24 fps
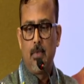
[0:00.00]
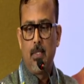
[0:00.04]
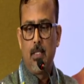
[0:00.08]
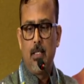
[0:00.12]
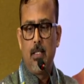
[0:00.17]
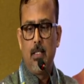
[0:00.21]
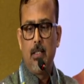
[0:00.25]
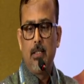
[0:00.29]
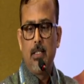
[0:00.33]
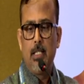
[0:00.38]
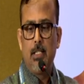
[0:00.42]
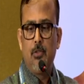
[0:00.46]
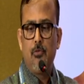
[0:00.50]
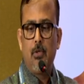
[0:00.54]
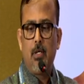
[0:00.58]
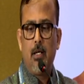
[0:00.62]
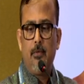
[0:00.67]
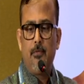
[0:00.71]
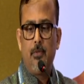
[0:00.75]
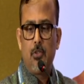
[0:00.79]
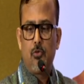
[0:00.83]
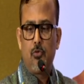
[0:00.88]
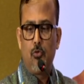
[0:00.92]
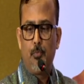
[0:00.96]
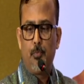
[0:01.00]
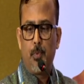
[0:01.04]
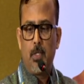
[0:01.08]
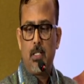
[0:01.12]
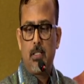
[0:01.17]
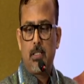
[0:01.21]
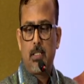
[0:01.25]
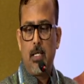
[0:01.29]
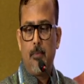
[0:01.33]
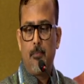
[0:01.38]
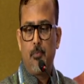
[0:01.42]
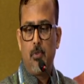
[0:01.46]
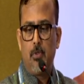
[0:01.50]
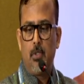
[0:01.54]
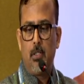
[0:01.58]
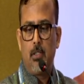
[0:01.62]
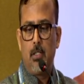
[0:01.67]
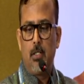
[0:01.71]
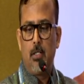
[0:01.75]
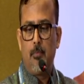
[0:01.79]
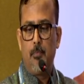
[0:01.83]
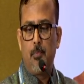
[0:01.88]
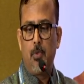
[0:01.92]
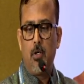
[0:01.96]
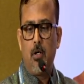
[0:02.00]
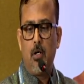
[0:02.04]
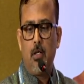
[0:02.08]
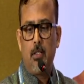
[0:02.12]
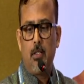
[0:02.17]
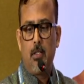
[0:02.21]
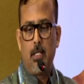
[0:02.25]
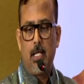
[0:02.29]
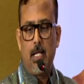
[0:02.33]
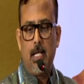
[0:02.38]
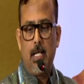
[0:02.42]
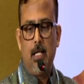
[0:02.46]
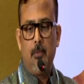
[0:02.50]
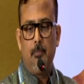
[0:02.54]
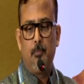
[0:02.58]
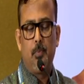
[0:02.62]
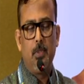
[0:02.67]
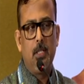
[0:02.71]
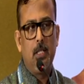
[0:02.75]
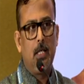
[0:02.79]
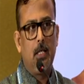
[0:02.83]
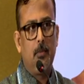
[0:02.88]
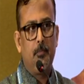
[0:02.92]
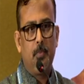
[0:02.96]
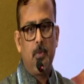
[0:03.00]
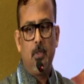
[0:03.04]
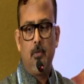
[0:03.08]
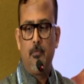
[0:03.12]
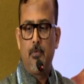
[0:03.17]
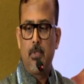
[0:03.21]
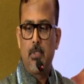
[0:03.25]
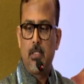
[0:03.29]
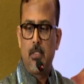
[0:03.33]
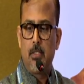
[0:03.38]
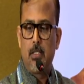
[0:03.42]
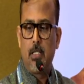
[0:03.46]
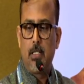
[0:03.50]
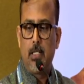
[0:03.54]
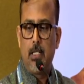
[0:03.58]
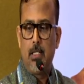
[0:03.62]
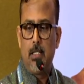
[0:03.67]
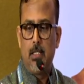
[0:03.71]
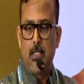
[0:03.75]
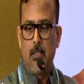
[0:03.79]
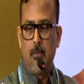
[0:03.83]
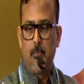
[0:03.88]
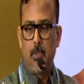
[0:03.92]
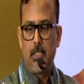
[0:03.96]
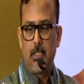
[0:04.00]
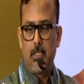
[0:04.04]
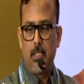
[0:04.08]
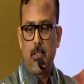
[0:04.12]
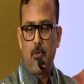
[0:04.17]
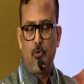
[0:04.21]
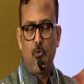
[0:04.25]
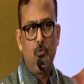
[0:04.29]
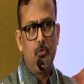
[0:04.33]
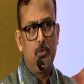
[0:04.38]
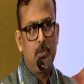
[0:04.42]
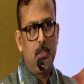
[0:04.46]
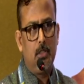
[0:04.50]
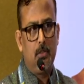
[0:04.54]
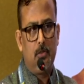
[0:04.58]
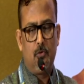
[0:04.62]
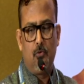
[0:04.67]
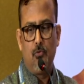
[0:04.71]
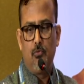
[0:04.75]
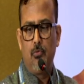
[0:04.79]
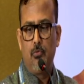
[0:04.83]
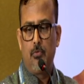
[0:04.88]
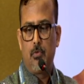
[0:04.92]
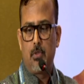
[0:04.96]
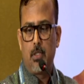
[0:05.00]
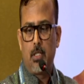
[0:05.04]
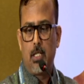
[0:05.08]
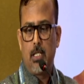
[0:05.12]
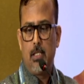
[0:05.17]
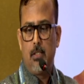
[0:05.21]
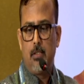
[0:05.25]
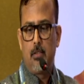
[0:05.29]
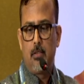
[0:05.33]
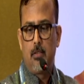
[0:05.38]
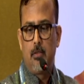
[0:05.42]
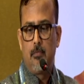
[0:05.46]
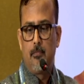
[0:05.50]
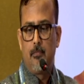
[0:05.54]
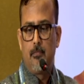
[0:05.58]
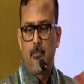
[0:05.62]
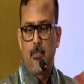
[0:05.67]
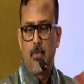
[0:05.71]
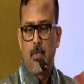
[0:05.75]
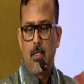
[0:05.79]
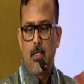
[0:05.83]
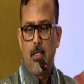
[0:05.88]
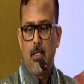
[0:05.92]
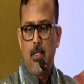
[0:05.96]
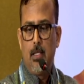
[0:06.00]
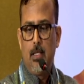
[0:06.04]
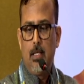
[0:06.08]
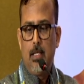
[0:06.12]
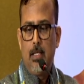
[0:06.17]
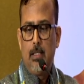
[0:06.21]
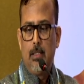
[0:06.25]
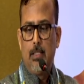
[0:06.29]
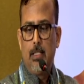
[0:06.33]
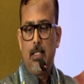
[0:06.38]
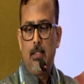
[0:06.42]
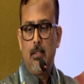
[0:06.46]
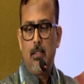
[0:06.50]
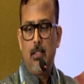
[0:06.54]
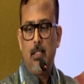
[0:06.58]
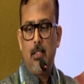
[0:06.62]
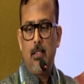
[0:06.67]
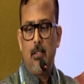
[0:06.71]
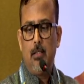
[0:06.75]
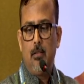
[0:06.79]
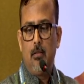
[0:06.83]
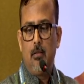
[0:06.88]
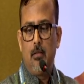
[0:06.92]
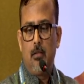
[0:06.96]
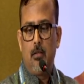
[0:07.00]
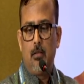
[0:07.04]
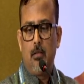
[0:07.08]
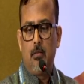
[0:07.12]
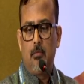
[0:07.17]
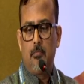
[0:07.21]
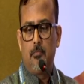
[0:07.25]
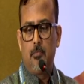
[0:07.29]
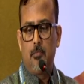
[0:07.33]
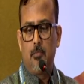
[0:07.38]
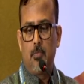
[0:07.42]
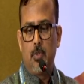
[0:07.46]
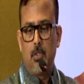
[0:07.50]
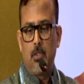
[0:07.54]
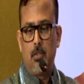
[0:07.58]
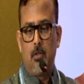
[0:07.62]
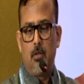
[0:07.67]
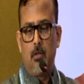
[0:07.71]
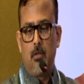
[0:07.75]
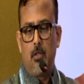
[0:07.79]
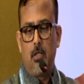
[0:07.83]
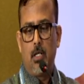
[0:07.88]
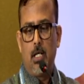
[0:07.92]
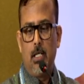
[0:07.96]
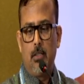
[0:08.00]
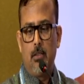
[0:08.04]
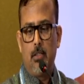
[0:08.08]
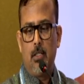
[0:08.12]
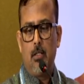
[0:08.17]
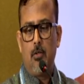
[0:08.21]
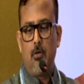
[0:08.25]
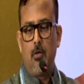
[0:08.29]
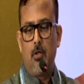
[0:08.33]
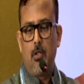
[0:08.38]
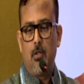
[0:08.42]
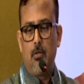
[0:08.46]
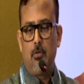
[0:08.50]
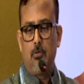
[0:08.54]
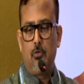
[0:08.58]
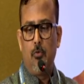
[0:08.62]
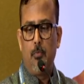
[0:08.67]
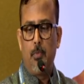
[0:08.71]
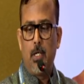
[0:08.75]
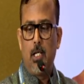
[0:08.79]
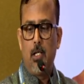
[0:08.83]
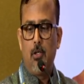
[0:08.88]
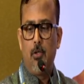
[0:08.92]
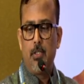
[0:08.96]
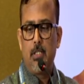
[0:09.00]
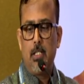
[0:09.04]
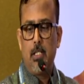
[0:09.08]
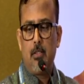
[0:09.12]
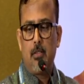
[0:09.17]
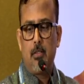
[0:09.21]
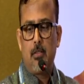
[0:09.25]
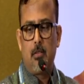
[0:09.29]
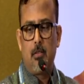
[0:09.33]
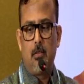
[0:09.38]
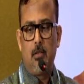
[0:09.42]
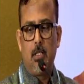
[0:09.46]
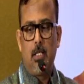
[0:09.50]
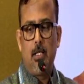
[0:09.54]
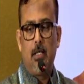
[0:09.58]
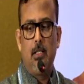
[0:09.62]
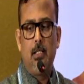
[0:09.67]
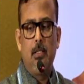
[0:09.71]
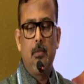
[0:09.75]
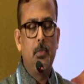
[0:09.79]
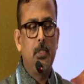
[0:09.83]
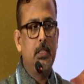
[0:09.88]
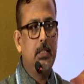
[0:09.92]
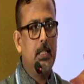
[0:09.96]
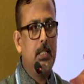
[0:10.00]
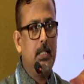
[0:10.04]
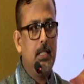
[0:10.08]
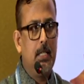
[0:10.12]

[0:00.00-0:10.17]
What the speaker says: Then you have the suprascapular nerve block and PRP, which is again limited to just 2 trials. Then the other orthobiologics, they are limited and